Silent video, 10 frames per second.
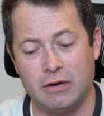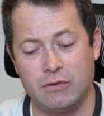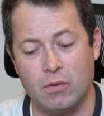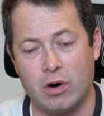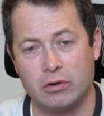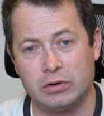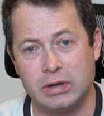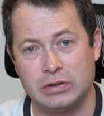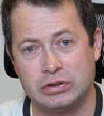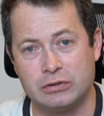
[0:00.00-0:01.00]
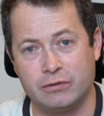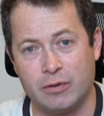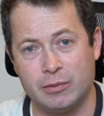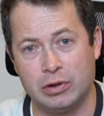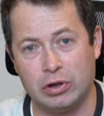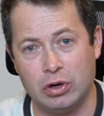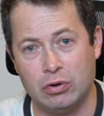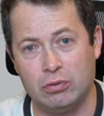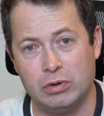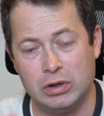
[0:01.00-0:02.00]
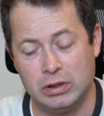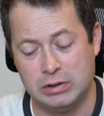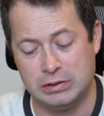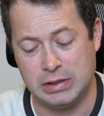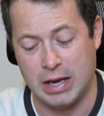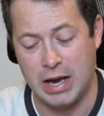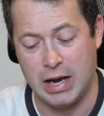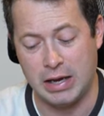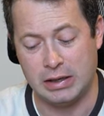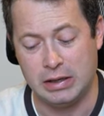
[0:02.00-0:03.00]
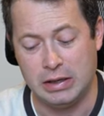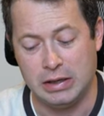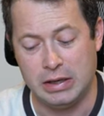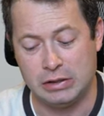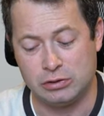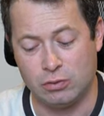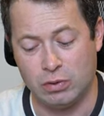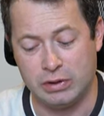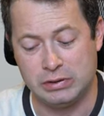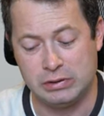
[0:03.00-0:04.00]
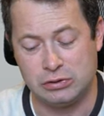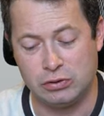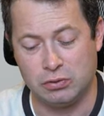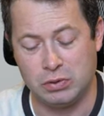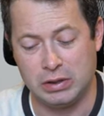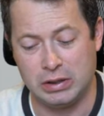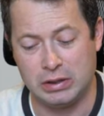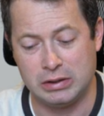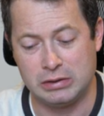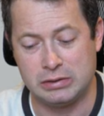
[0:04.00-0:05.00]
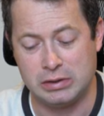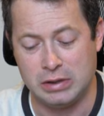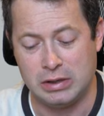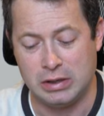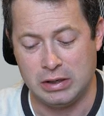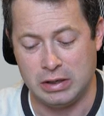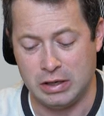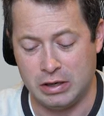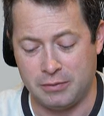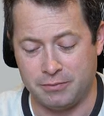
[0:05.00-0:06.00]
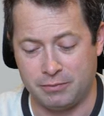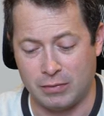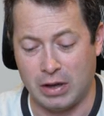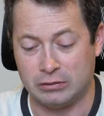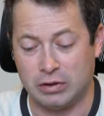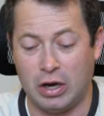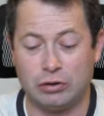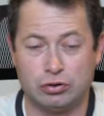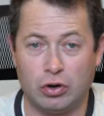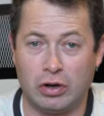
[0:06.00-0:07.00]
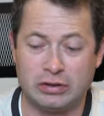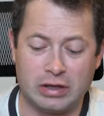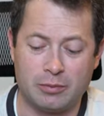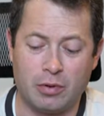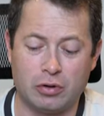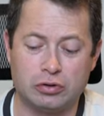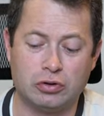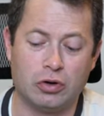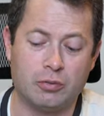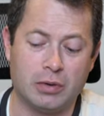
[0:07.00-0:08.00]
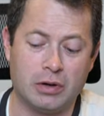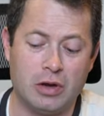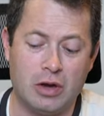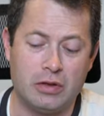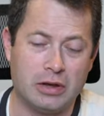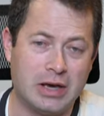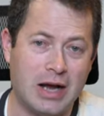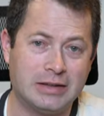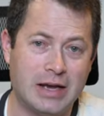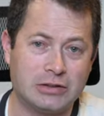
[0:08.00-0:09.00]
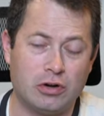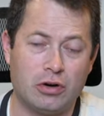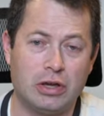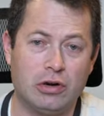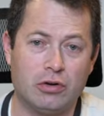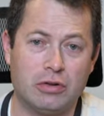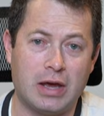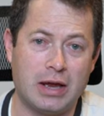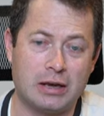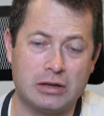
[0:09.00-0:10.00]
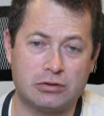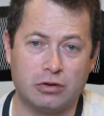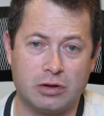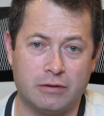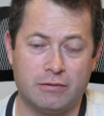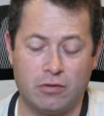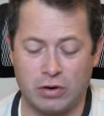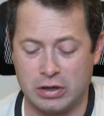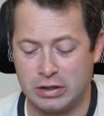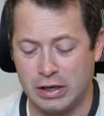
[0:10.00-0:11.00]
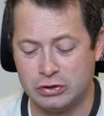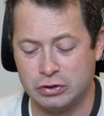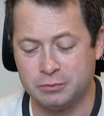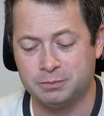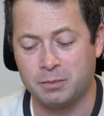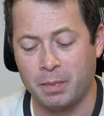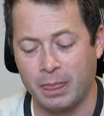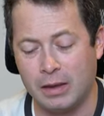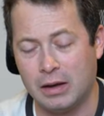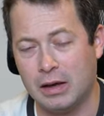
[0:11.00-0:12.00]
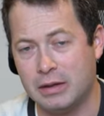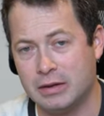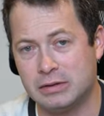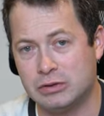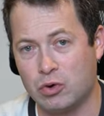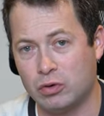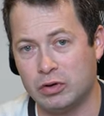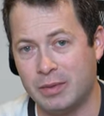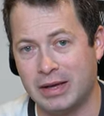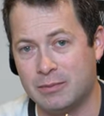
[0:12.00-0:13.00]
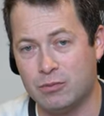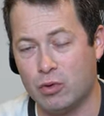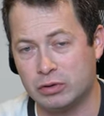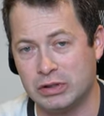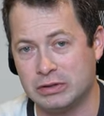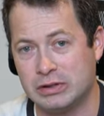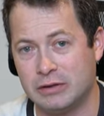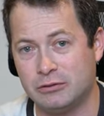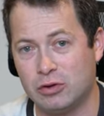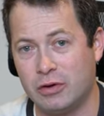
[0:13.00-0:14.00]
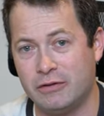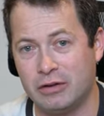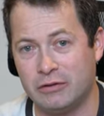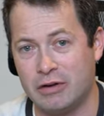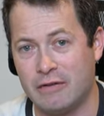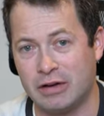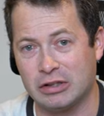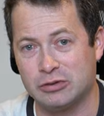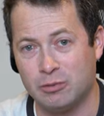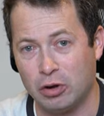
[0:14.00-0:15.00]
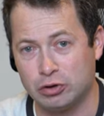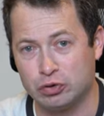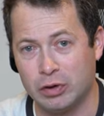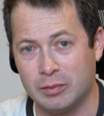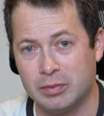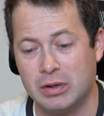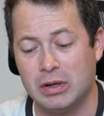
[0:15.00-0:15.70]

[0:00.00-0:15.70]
of the water detection from low to high. And so what this is doing is, um, I'll, I'll show you, I'll take it apart and show you, but the contacts on here that is looking for a connection, uh, this is going to make it more sensitive. So even if you have like a small drip,